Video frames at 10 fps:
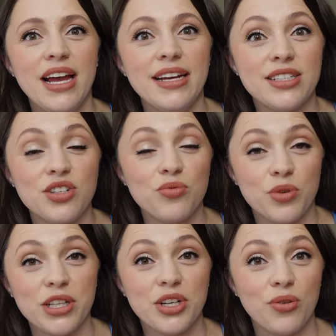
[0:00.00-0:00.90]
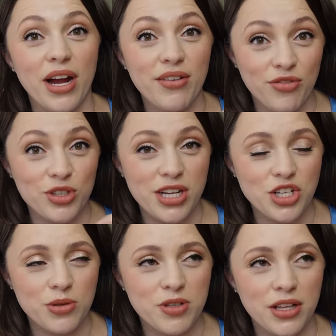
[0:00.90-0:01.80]
is really great for
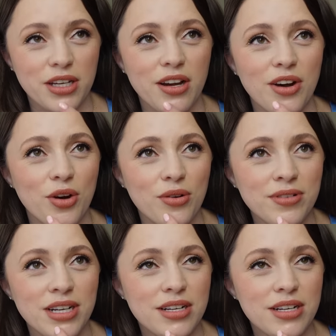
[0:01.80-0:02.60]
touch-ups on the go.